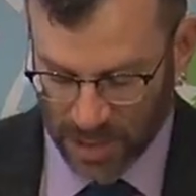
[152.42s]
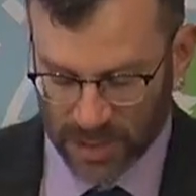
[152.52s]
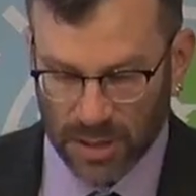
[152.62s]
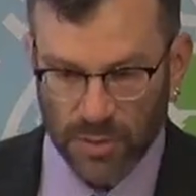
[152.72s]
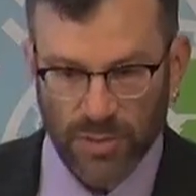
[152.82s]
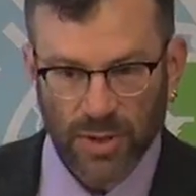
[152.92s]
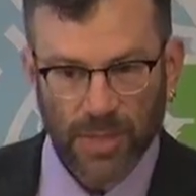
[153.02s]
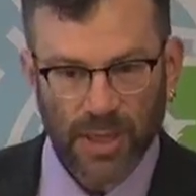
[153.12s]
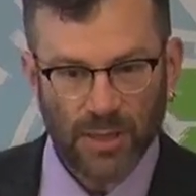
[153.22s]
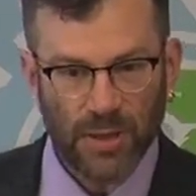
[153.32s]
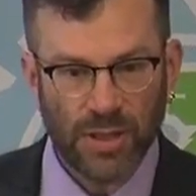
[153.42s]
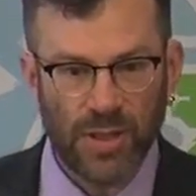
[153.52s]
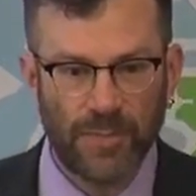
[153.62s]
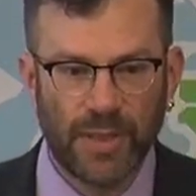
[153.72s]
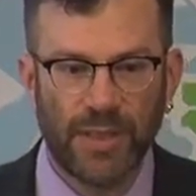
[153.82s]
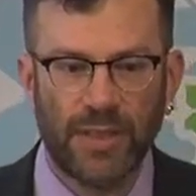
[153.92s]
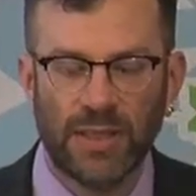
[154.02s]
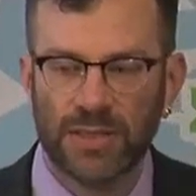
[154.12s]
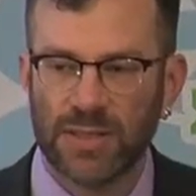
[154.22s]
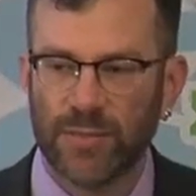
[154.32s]
So the bioeconomy
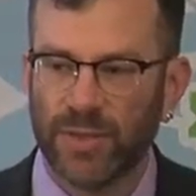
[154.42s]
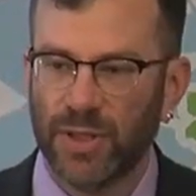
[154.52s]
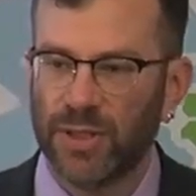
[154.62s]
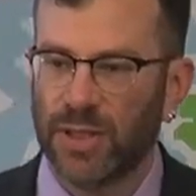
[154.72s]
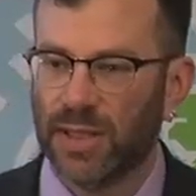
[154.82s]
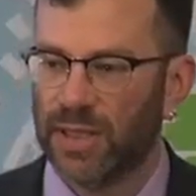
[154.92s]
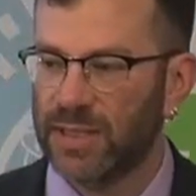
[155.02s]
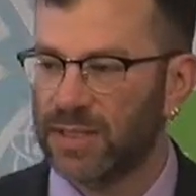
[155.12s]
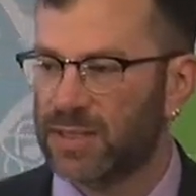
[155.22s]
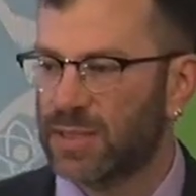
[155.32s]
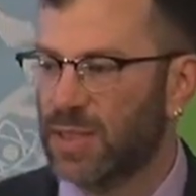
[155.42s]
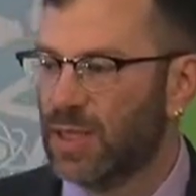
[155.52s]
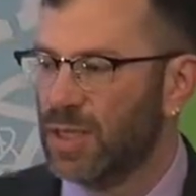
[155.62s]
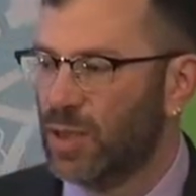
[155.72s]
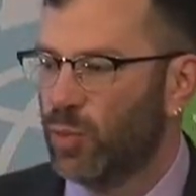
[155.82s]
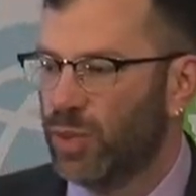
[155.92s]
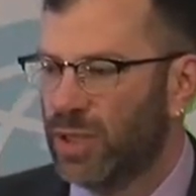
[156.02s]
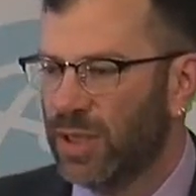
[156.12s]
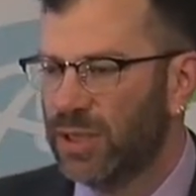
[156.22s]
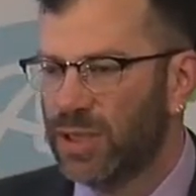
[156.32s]
is something that I guess we
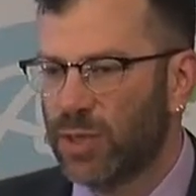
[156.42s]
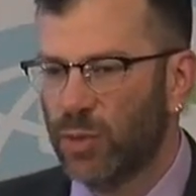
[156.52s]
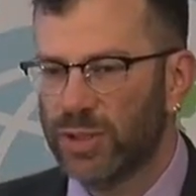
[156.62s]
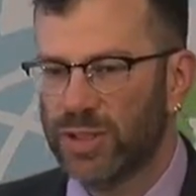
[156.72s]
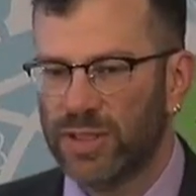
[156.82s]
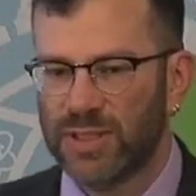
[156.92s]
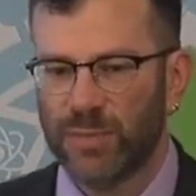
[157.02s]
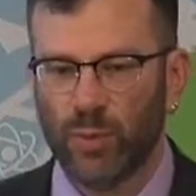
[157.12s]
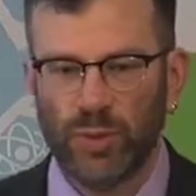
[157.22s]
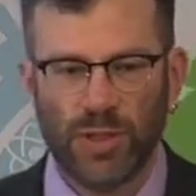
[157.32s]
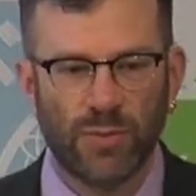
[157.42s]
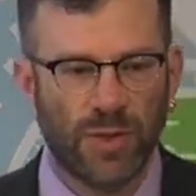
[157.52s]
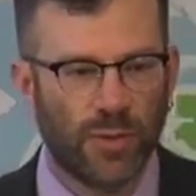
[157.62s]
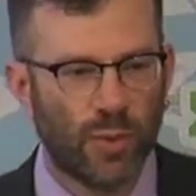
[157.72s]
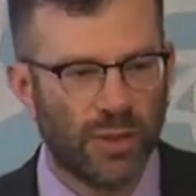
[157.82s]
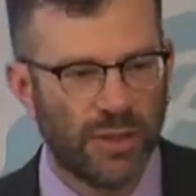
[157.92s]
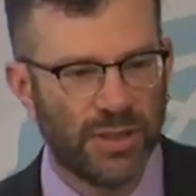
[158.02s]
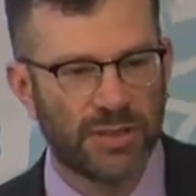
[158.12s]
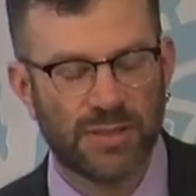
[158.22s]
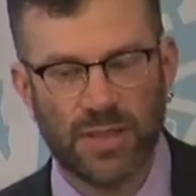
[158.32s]
kind of know what it is, but we don't know what it
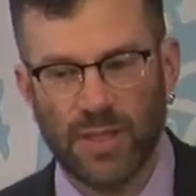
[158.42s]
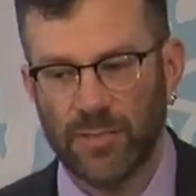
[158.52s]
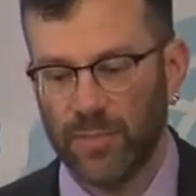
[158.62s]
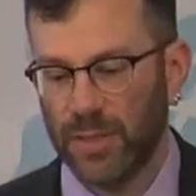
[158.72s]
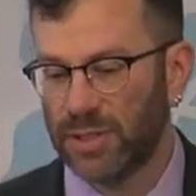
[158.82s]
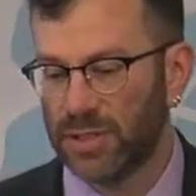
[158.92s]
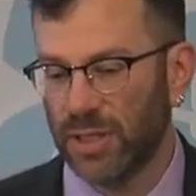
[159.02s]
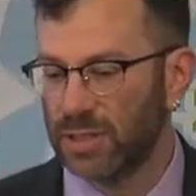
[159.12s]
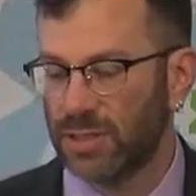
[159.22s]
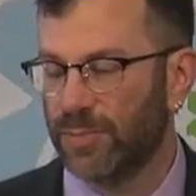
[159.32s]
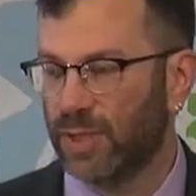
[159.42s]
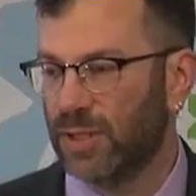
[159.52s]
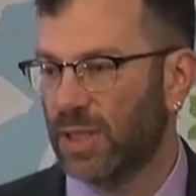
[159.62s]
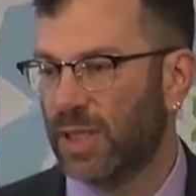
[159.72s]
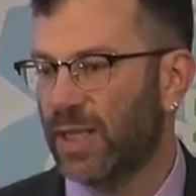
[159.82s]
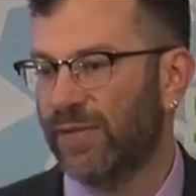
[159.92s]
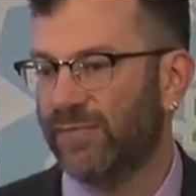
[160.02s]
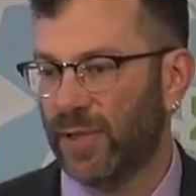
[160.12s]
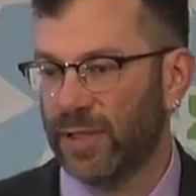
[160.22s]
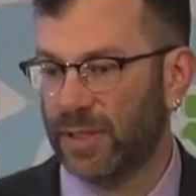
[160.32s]
is. It's not something that I
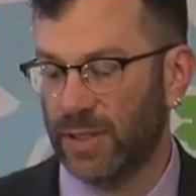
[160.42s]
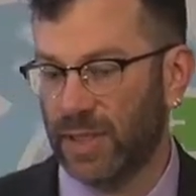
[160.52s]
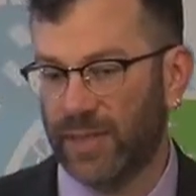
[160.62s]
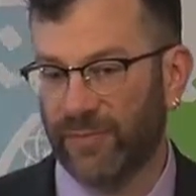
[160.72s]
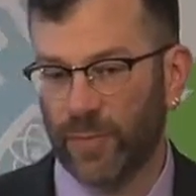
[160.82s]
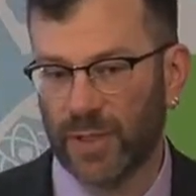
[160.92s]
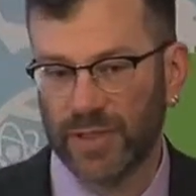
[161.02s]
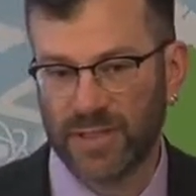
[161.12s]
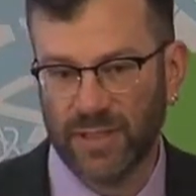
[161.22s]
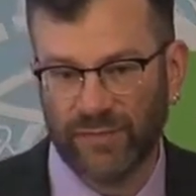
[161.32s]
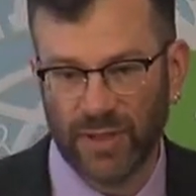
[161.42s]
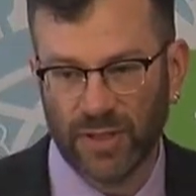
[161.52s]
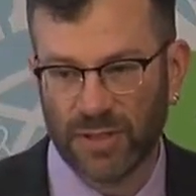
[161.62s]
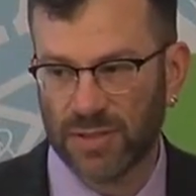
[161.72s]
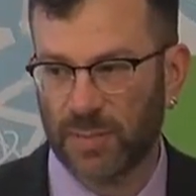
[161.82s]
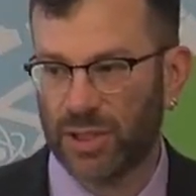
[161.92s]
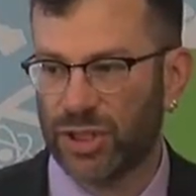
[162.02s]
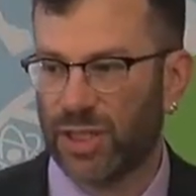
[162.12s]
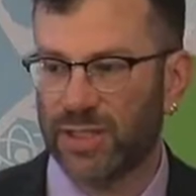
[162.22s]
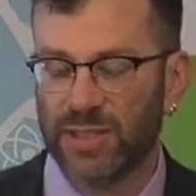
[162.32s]
have on my CV as a
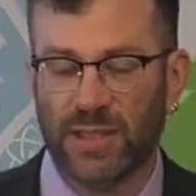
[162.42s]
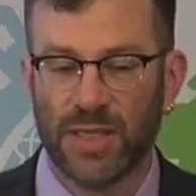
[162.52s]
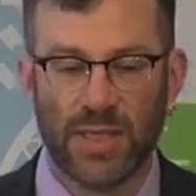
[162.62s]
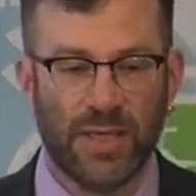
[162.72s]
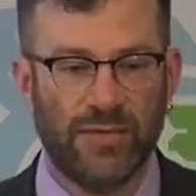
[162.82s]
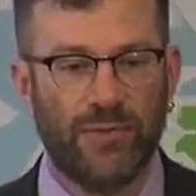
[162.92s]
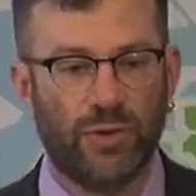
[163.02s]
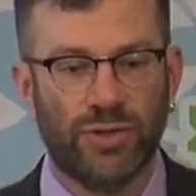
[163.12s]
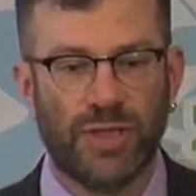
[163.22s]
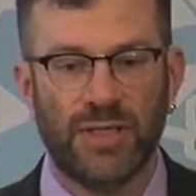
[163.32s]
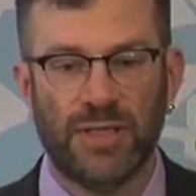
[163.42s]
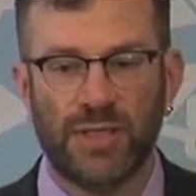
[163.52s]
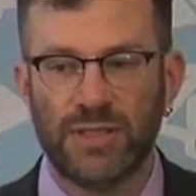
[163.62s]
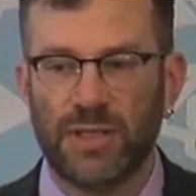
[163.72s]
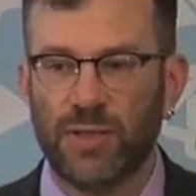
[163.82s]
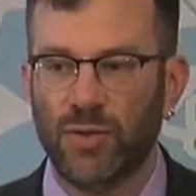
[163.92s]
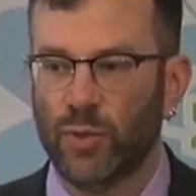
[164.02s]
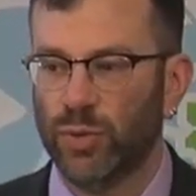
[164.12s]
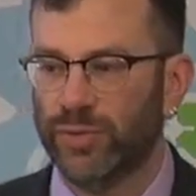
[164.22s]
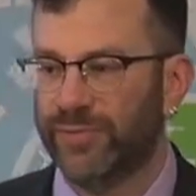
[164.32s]
speciality. If you look 10 years ago, you
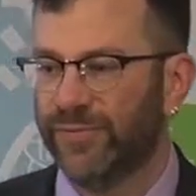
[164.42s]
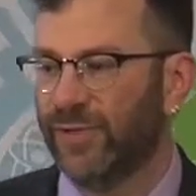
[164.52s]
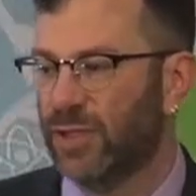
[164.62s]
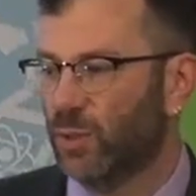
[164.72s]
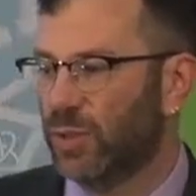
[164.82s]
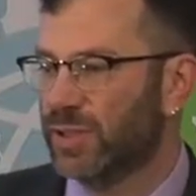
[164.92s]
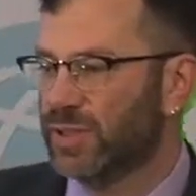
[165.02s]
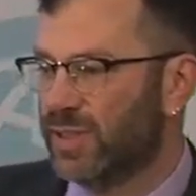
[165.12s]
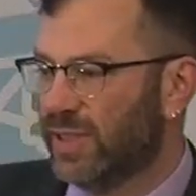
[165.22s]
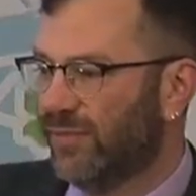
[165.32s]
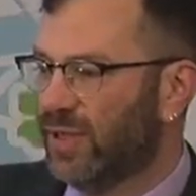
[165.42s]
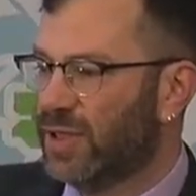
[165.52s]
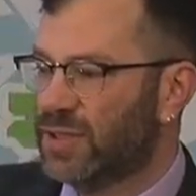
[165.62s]
wouldn't have seen the word CV